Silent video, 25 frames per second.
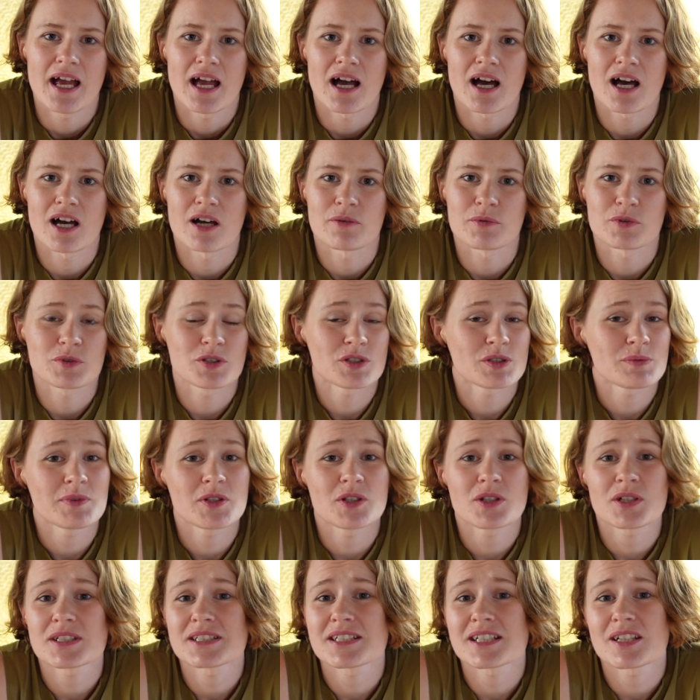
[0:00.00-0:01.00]
it would just be
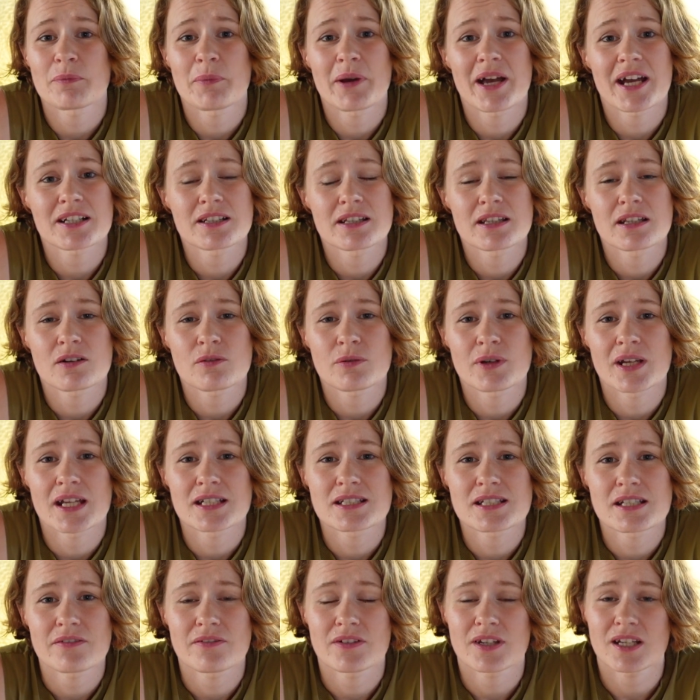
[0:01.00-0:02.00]
good to get back to the
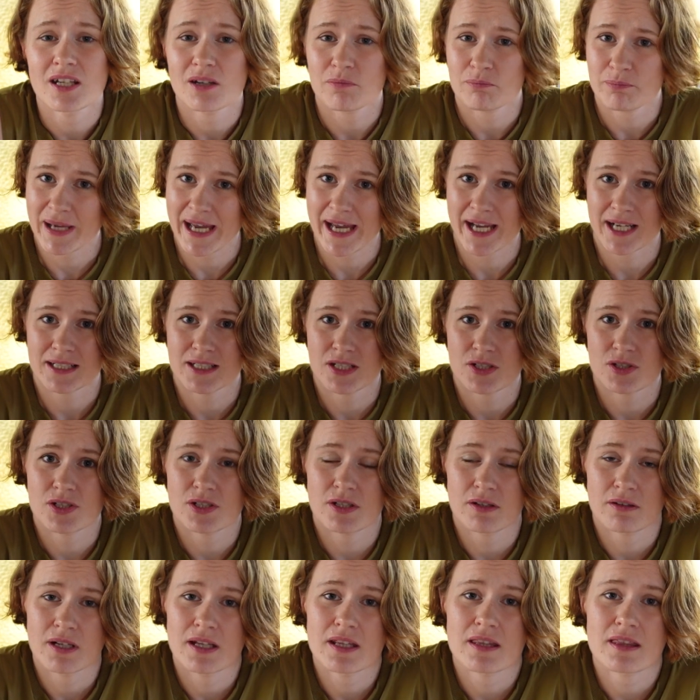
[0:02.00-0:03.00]
creativity and back to
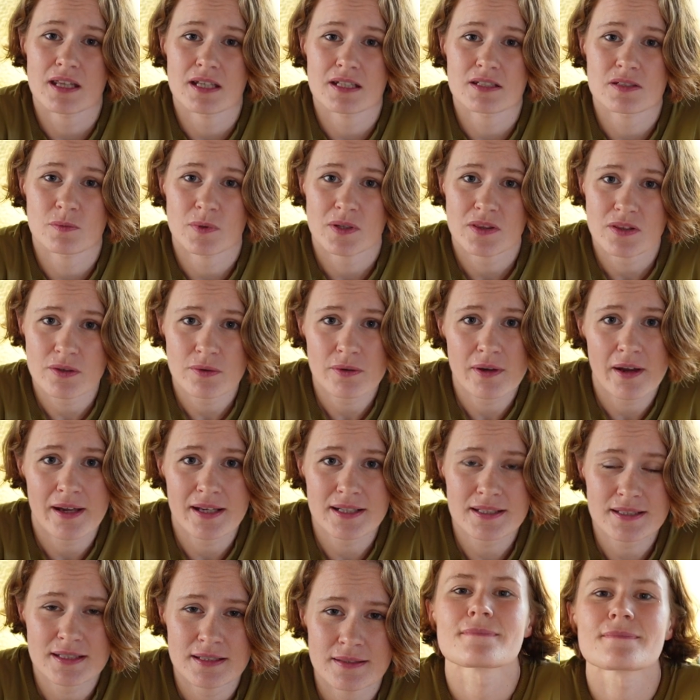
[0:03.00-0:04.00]
sharing things with you
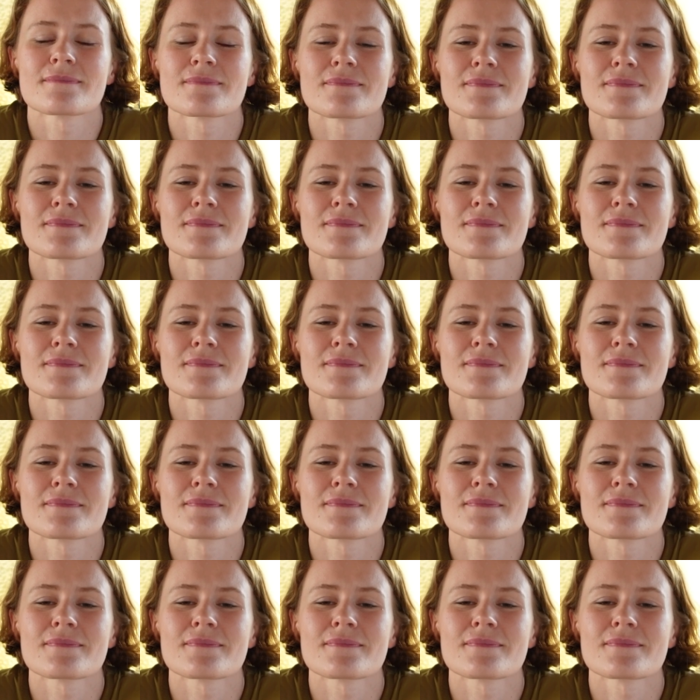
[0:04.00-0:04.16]
guys.